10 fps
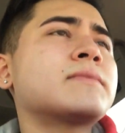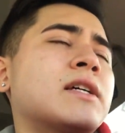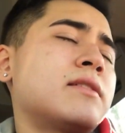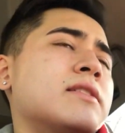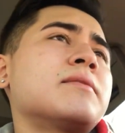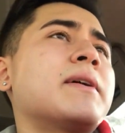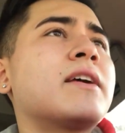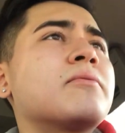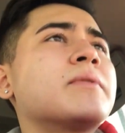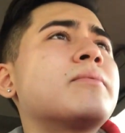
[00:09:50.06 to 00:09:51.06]
It doesn't
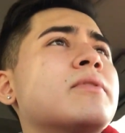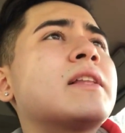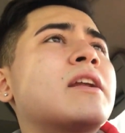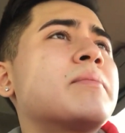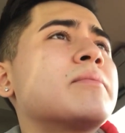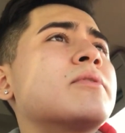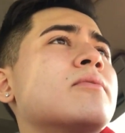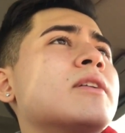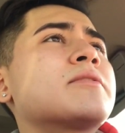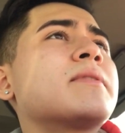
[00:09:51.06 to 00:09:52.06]
matter a lot of people
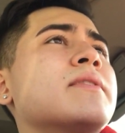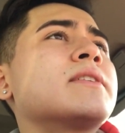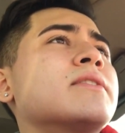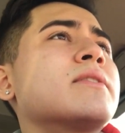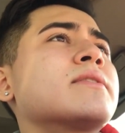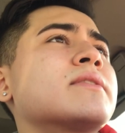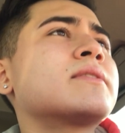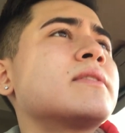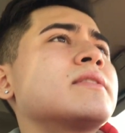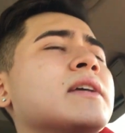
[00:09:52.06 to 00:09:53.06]
don't watch my videos.
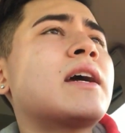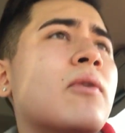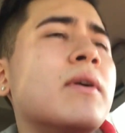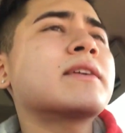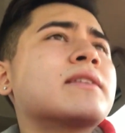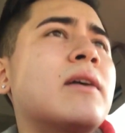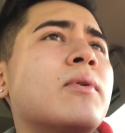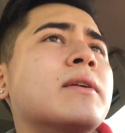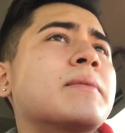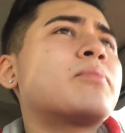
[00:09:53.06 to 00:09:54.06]
Yeah, I
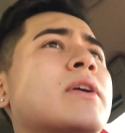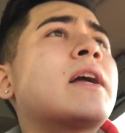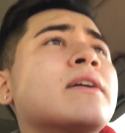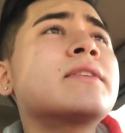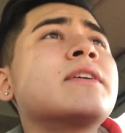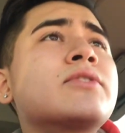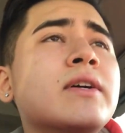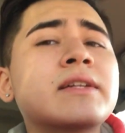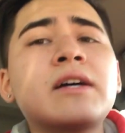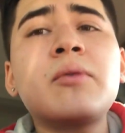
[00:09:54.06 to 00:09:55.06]
want to put it out there
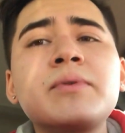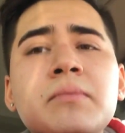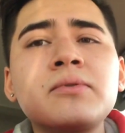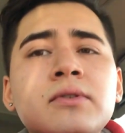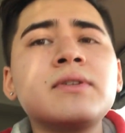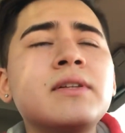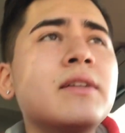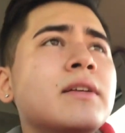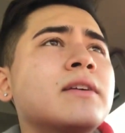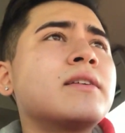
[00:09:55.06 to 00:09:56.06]
so I can help people.
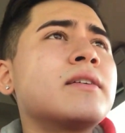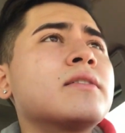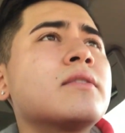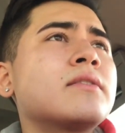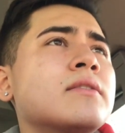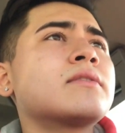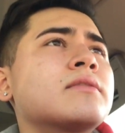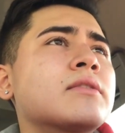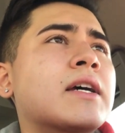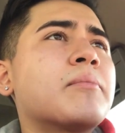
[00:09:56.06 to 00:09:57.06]

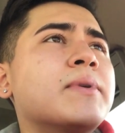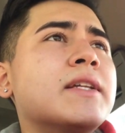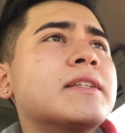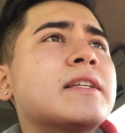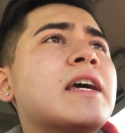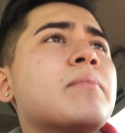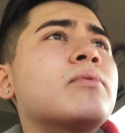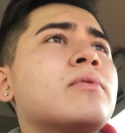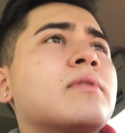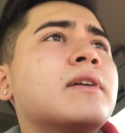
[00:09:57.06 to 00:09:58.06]
To kind of be an
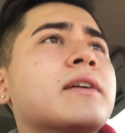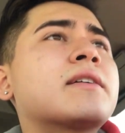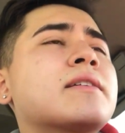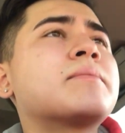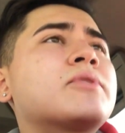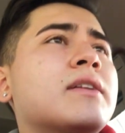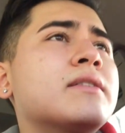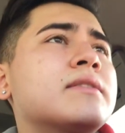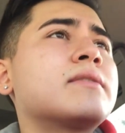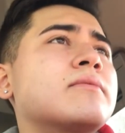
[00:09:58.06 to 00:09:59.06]
example. Like, I'm
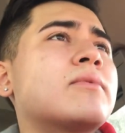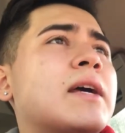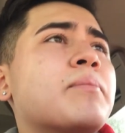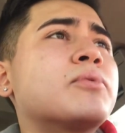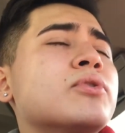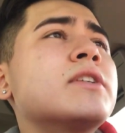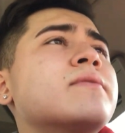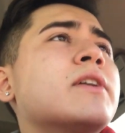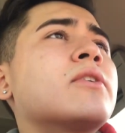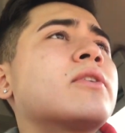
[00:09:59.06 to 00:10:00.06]
trying to, when I do
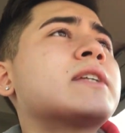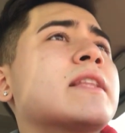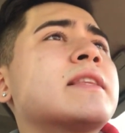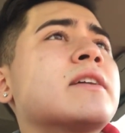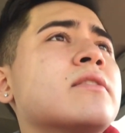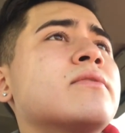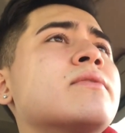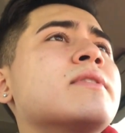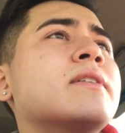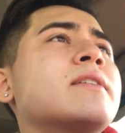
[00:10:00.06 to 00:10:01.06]
these videos, I think of,
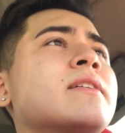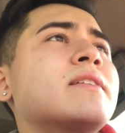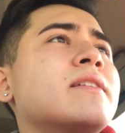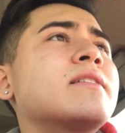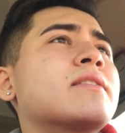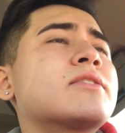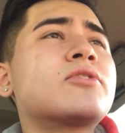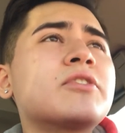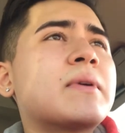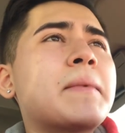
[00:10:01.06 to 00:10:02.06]

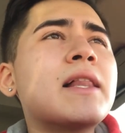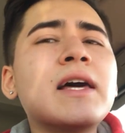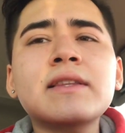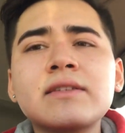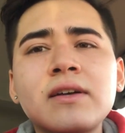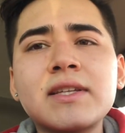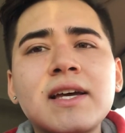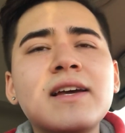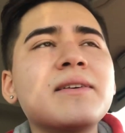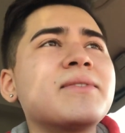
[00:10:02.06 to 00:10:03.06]
because trust me, I'm not like this all the
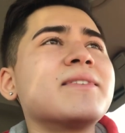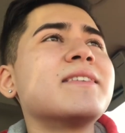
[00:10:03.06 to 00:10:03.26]
time.